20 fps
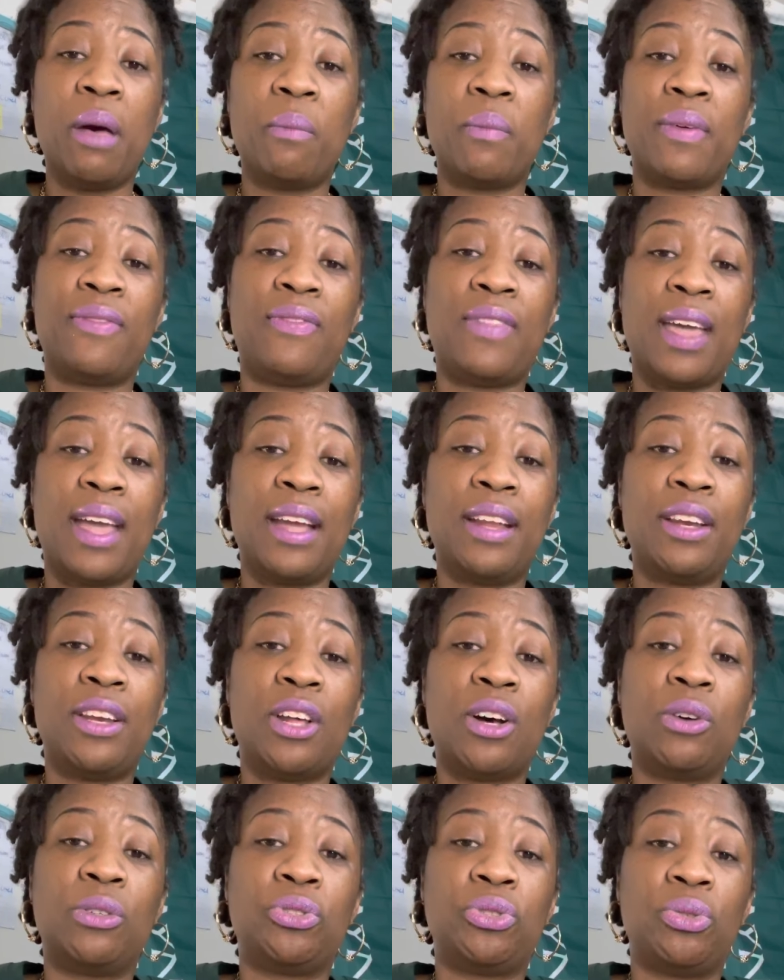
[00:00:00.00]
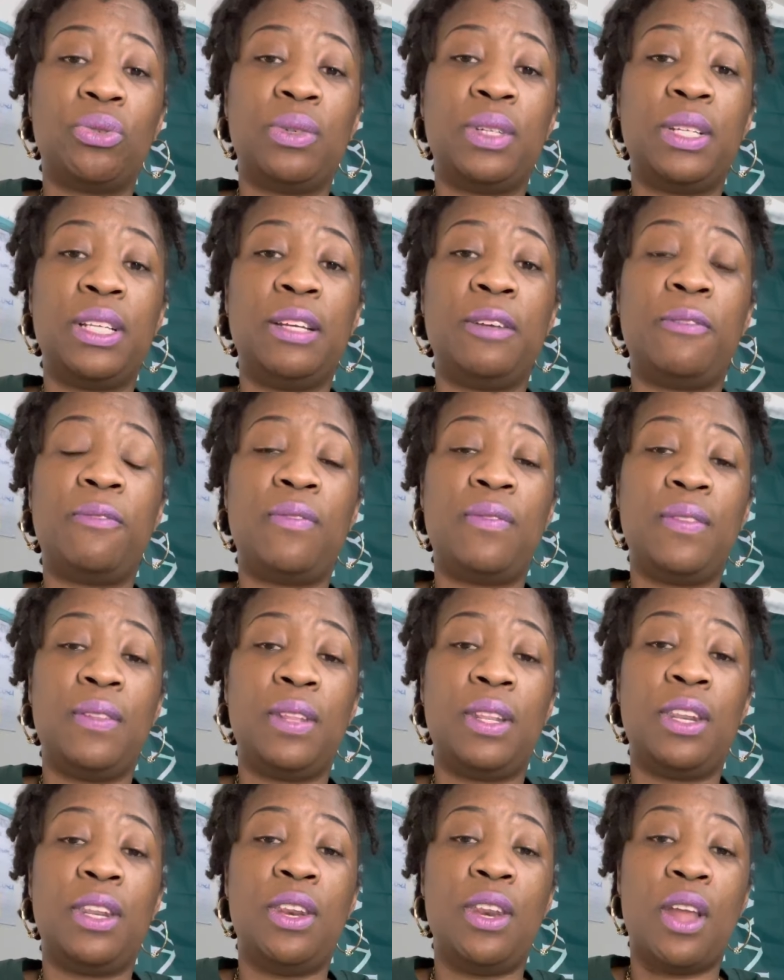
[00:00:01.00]
but they don't truly
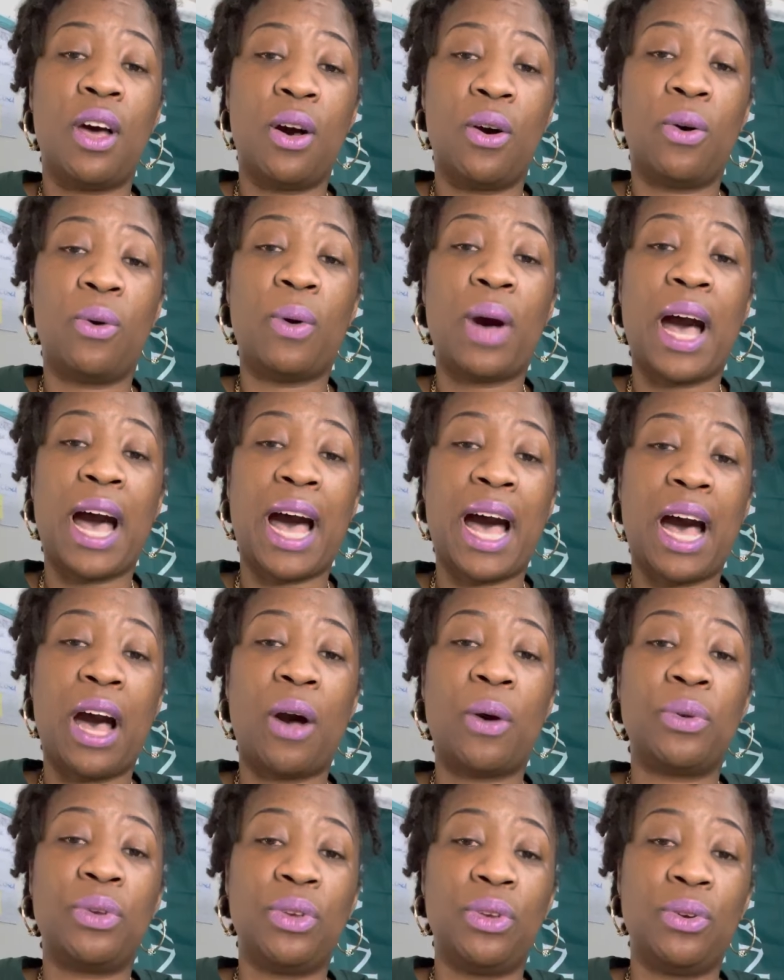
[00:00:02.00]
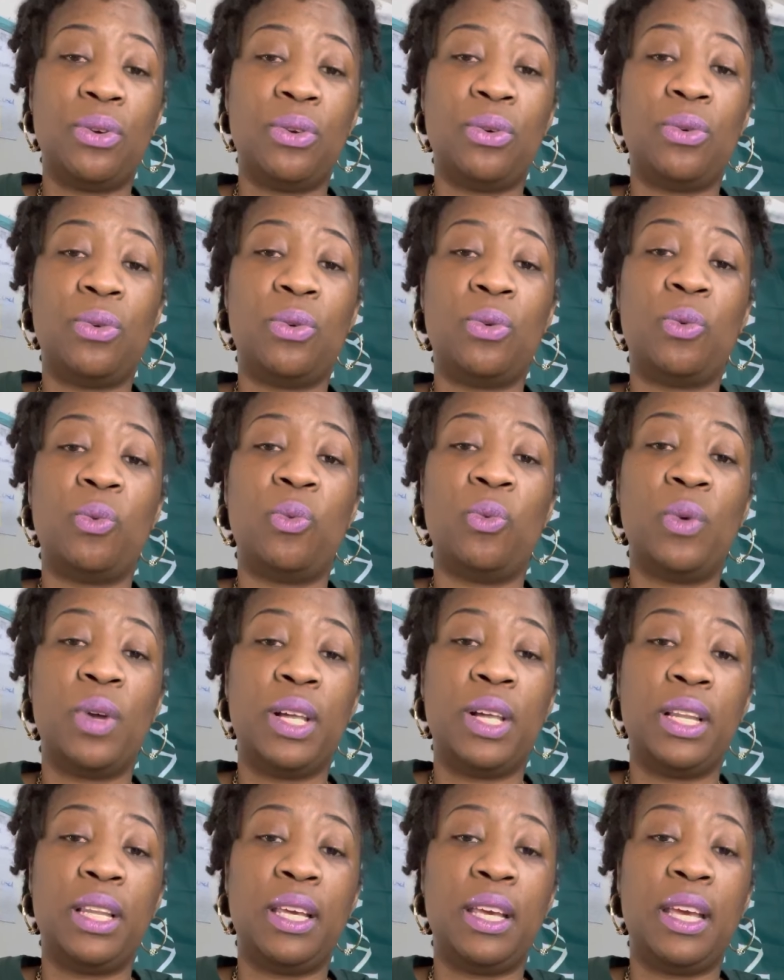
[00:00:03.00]
know how you
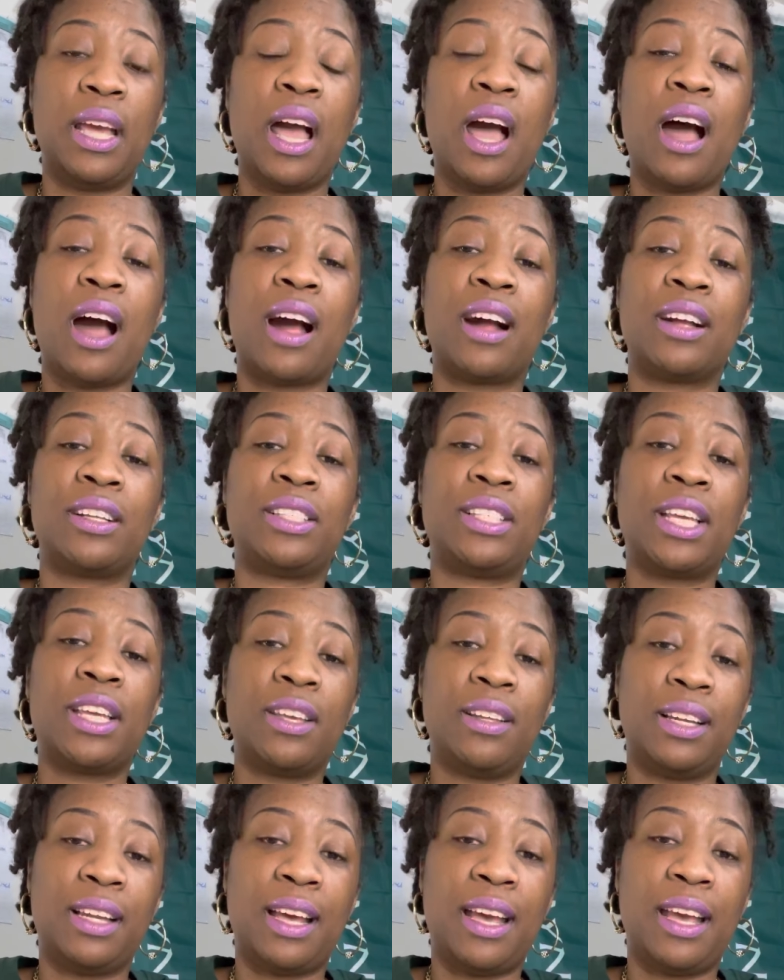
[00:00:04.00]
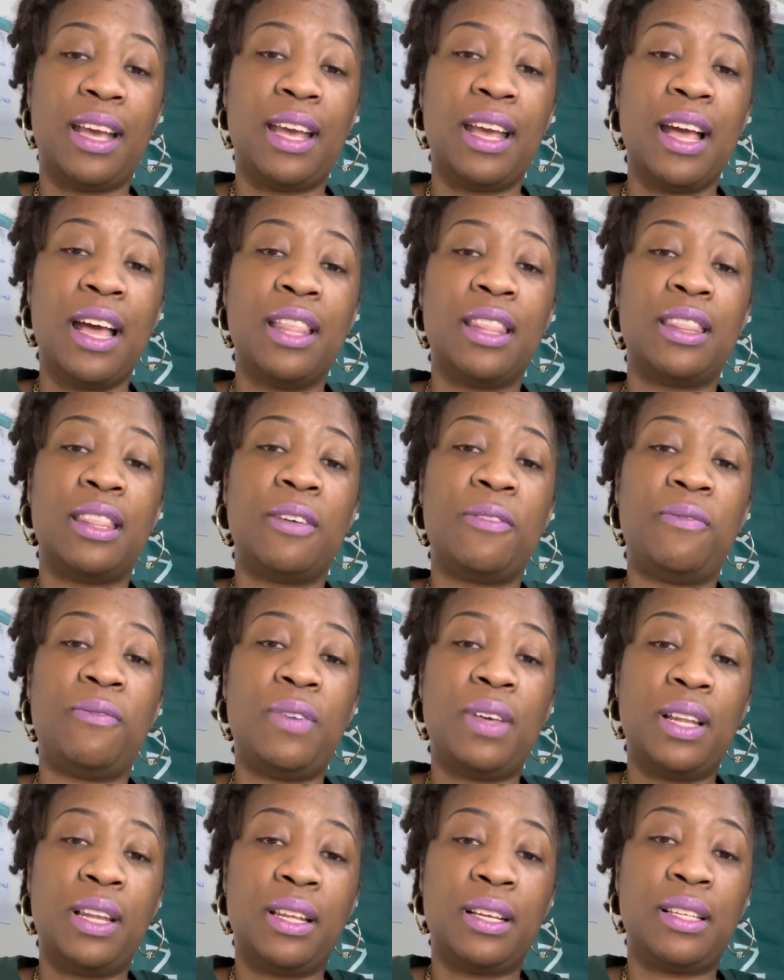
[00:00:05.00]
really articulate the
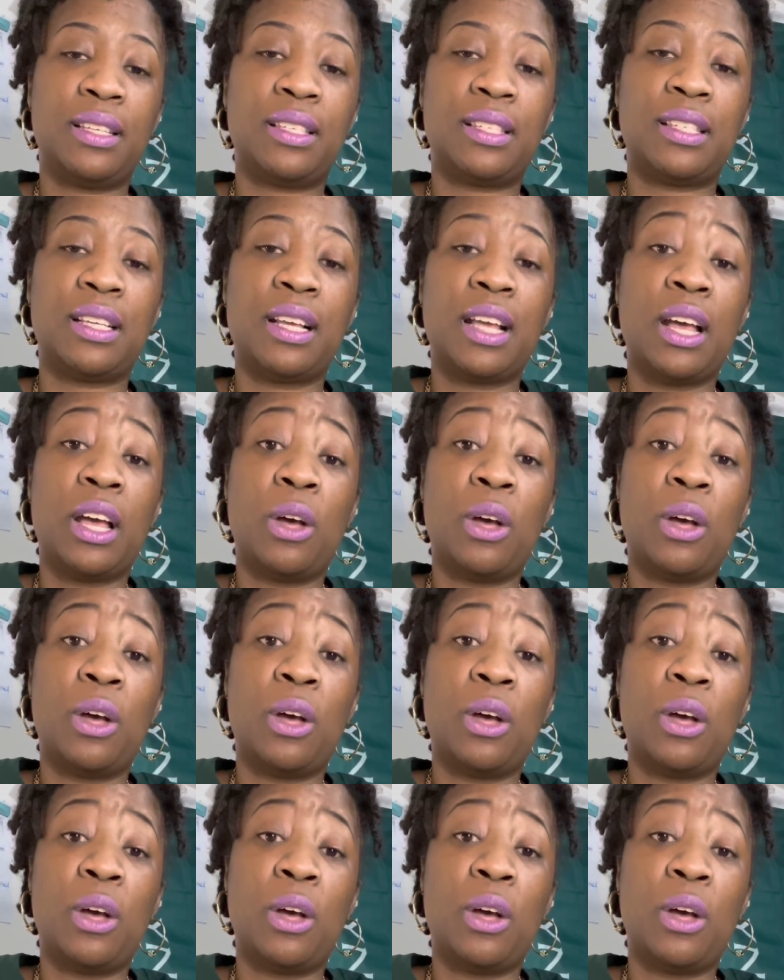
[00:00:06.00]
feelings